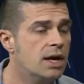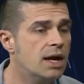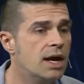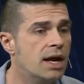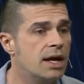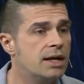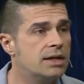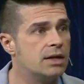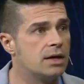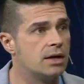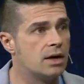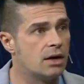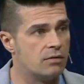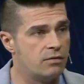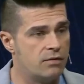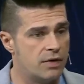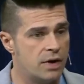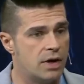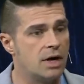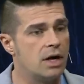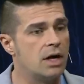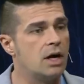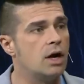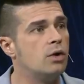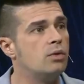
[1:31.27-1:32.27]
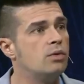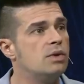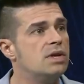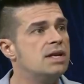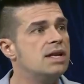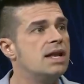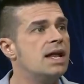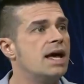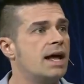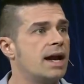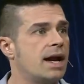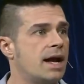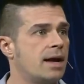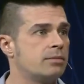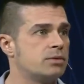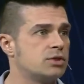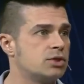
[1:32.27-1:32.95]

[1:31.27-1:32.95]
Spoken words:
and then our very own NetApp